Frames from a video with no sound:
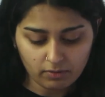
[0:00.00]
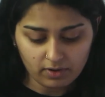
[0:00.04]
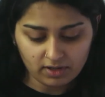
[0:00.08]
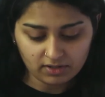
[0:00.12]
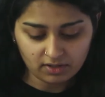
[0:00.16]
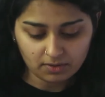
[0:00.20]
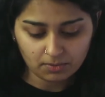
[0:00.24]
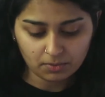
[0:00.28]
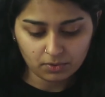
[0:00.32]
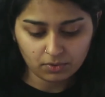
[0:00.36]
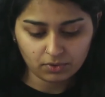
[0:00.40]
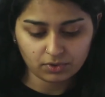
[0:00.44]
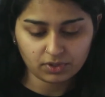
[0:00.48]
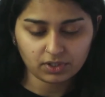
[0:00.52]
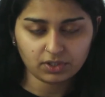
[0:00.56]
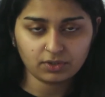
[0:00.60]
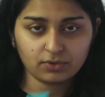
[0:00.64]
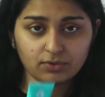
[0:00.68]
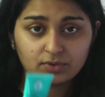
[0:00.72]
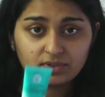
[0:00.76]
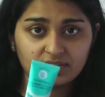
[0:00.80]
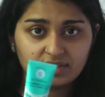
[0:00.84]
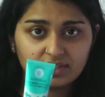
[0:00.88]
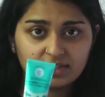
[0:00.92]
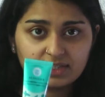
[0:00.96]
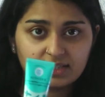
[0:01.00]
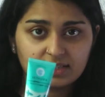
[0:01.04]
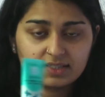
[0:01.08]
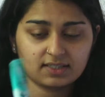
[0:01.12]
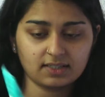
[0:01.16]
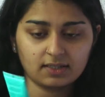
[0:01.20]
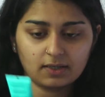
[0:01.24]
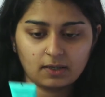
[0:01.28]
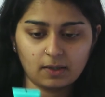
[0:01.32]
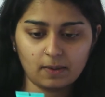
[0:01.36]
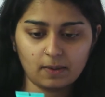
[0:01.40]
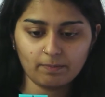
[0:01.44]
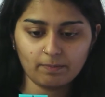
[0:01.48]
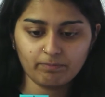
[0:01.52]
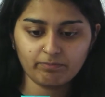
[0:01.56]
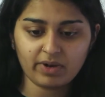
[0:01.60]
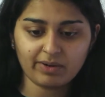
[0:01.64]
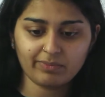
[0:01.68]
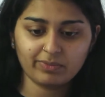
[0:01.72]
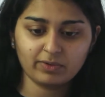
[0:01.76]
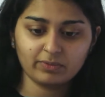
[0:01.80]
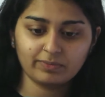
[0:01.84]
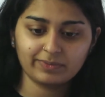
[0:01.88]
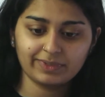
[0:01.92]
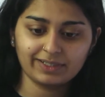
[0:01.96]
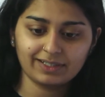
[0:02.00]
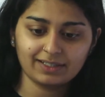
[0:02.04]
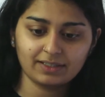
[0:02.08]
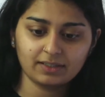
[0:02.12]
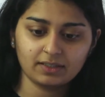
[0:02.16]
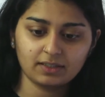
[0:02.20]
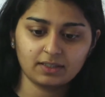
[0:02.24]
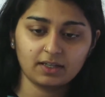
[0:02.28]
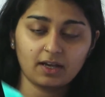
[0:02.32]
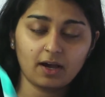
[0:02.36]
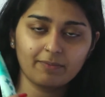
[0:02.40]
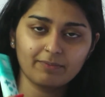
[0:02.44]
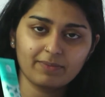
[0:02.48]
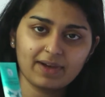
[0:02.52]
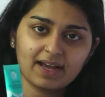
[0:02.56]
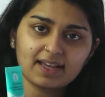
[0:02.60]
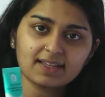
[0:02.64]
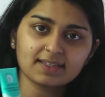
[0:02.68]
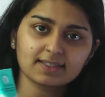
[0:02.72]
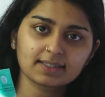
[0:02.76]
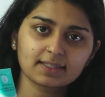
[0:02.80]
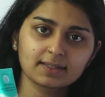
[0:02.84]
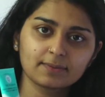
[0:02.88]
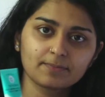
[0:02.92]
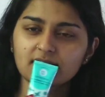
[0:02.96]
Rather, I'm going to use this peppermint gum mask